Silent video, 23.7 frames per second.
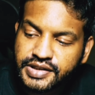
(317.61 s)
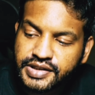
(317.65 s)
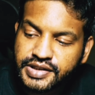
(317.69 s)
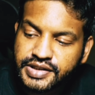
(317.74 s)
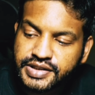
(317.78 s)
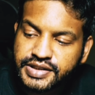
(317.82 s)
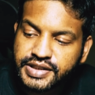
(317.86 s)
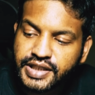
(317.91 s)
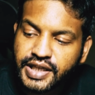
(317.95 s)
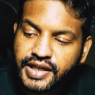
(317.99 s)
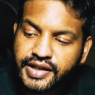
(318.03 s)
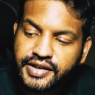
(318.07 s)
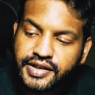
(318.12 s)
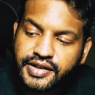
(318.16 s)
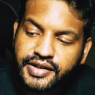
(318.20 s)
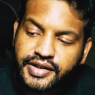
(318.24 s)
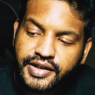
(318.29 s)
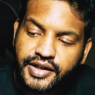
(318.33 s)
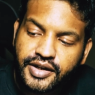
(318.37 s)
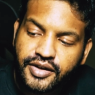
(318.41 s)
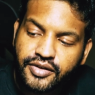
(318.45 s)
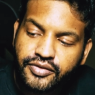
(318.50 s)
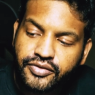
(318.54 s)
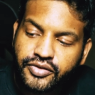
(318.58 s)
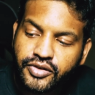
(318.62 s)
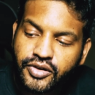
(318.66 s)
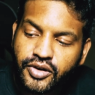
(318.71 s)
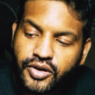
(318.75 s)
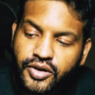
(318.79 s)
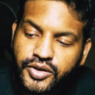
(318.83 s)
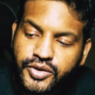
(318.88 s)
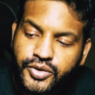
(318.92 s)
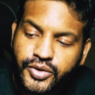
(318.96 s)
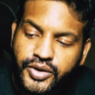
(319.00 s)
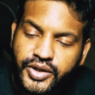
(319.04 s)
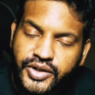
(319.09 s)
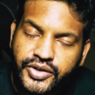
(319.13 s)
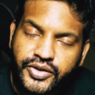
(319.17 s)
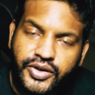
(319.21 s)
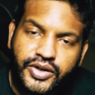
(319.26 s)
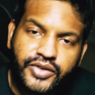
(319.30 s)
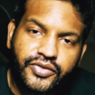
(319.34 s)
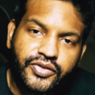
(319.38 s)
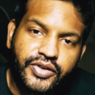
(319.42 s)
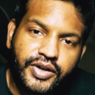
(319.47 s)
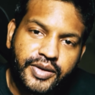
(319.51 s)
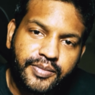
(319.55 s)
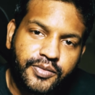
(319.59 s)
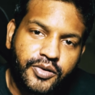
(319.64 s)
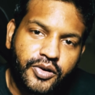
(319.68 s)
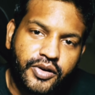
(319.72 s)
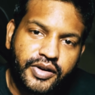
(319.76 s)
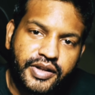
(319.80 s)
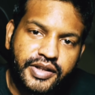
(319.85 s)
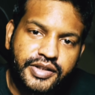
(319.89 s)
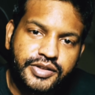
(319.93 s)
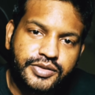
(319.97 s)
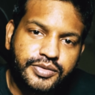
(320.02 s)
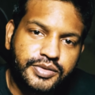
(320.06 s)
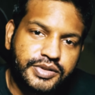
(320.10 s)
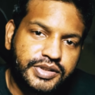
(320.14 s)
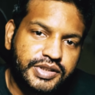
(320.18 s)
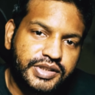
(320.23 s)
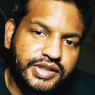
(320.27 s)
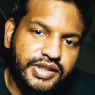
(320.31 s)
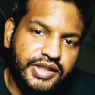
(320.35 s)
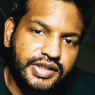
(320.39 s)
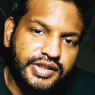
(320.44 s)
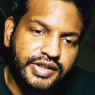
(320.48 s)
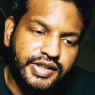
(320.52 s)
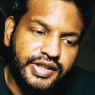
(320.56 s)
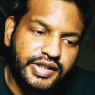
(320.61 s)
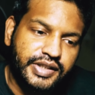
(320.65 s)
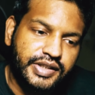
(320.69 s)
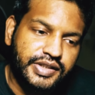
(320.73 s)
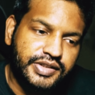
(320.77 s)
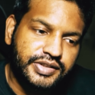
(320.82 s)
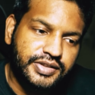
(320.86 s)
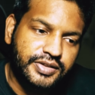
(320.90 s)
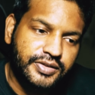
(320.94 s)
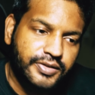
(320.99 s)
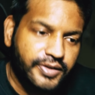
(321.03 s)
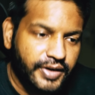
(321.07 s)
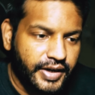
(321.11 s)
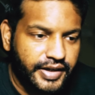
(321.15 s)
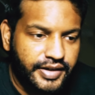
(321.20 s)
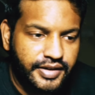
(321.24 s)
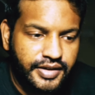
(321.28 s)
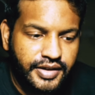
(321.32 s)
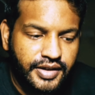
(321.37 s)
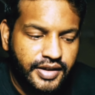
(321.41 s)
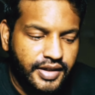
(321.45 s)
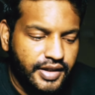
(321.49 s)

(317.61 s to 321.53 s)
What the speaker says: the standard now for all 2025 products, which I think is great.